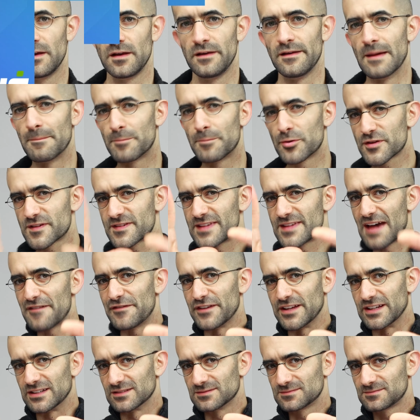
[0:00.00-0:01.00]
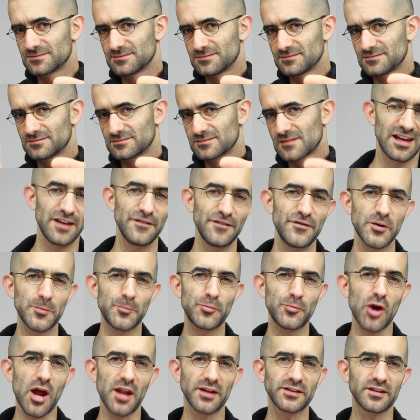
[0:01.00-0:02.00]
Number 7. If your
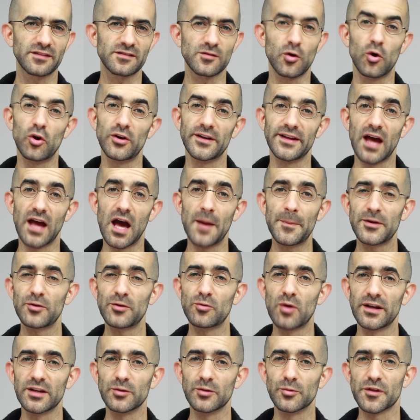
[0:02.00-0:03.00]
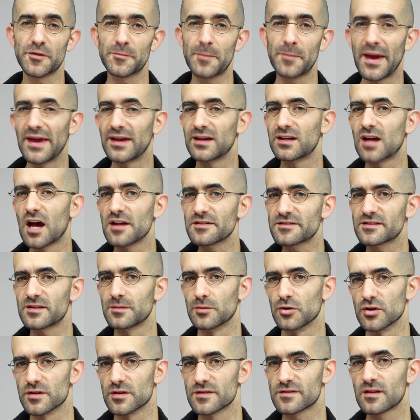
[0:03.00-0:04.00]
product is already up and running with paying
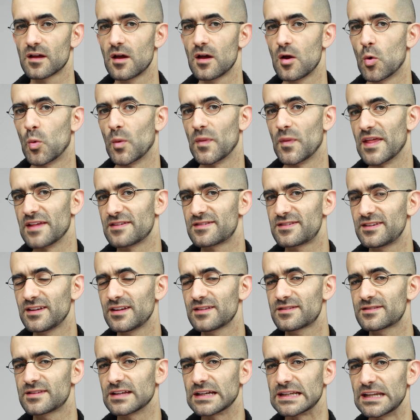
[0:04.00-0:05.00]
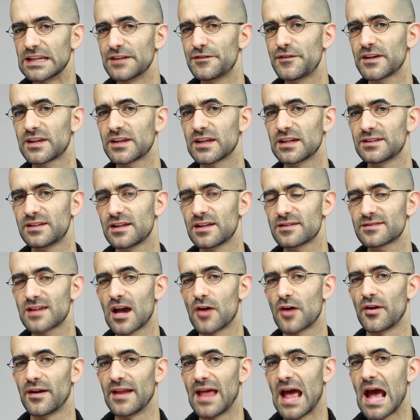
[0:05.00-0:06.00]
customers, when they see a significant
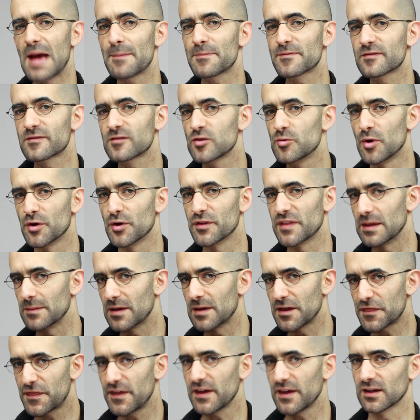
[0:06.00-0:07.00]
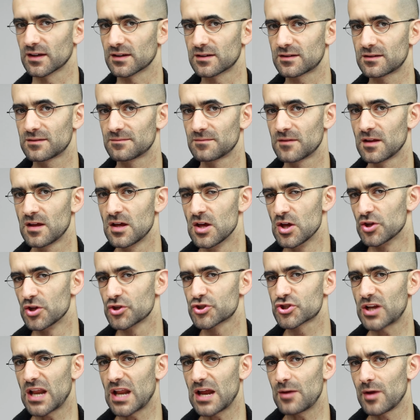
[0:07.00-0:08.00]
discount on AppSumo, they may think,
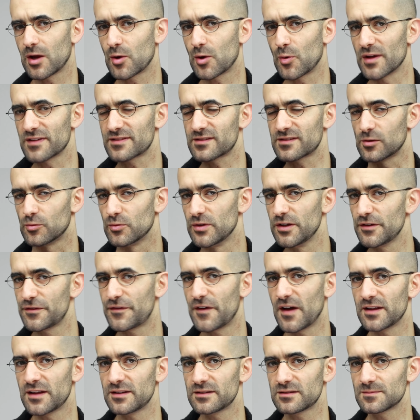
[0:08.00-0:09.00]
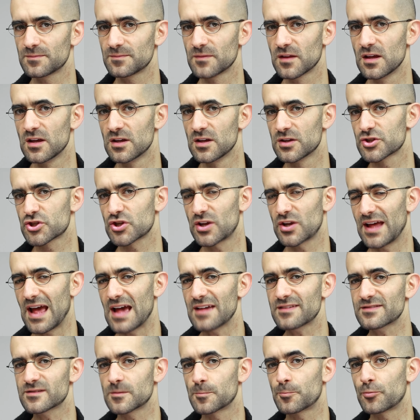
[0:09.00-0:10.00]
should I request a refund? Should I
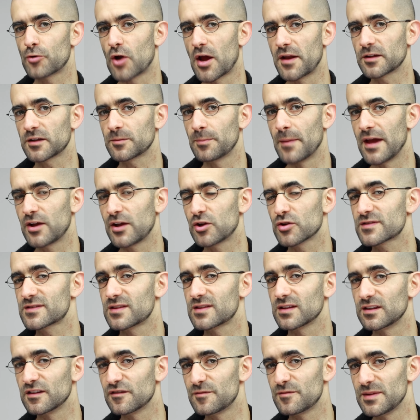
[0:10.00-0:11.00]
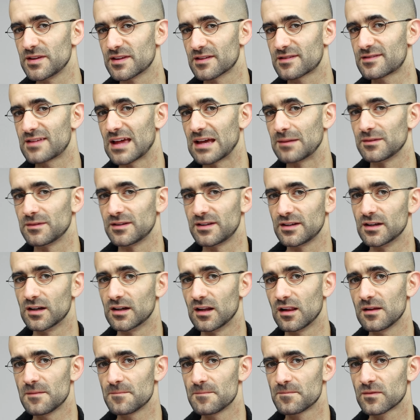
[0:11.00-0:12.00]
ask the product makers to give me the same
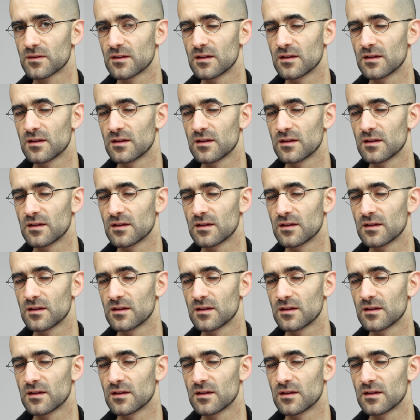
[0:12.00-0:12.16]
deal?